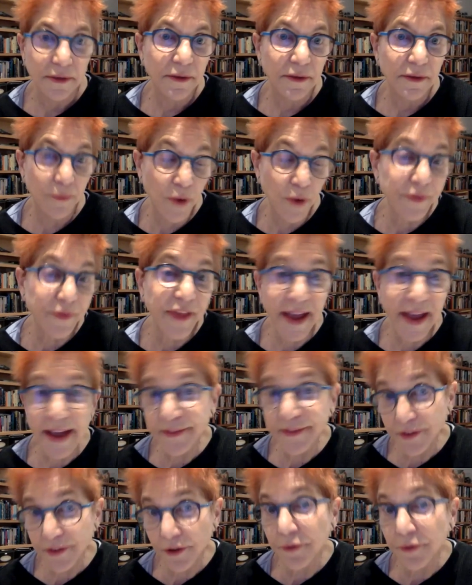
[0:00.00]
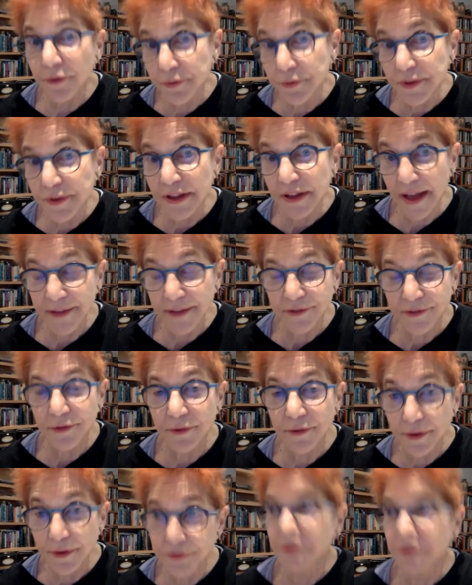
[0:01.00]
and what they had to go through the last 2
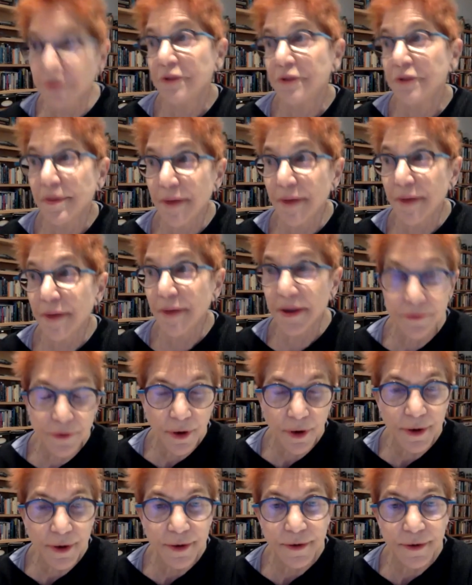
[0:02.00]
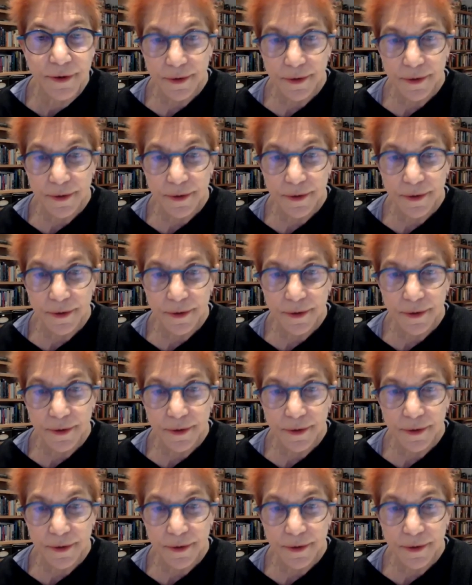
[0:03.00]
years, including my own daughter.